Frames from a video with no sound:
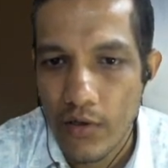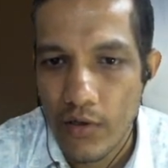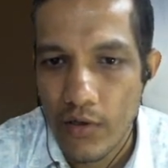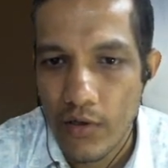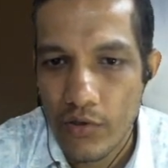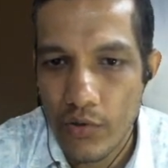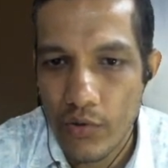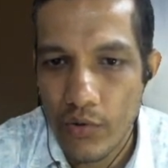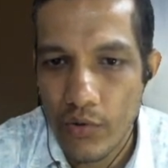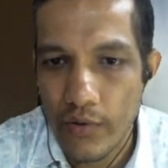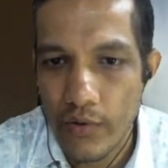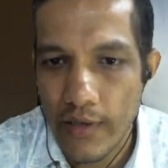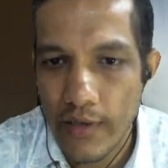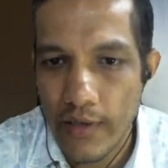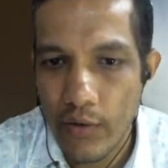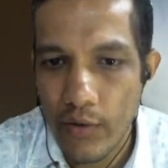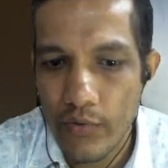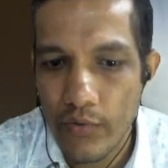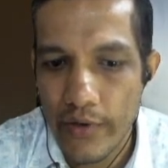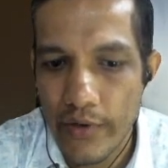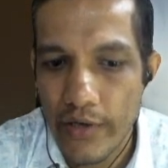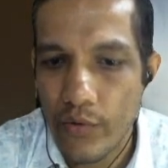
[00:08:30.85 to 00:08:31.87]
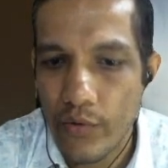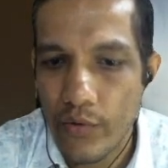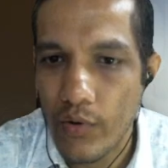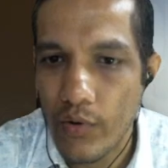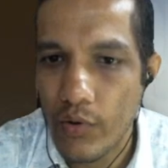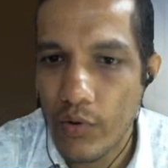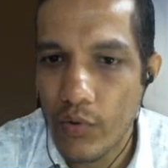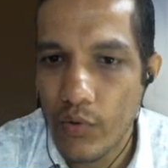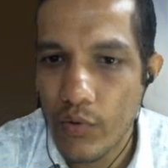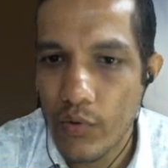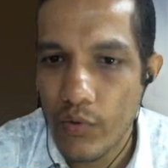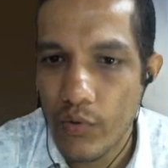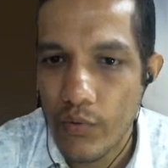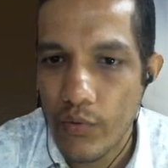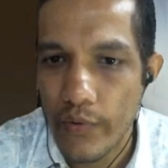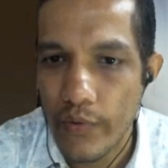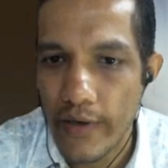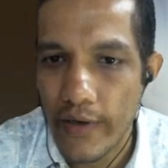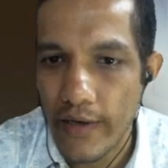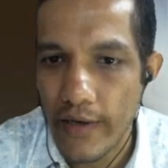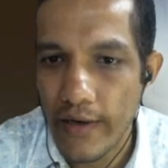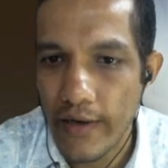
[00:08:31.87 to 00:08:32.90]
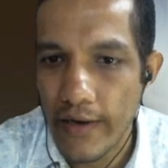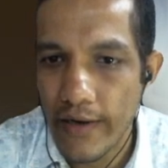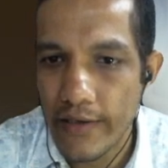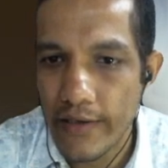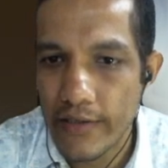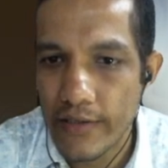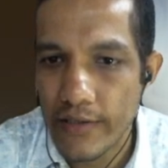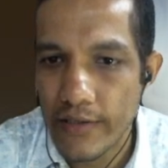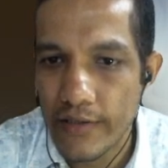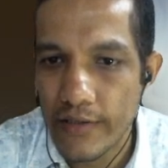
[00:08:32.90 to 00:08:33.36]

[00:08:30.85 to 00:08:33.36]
So tau naught equal to, we can write,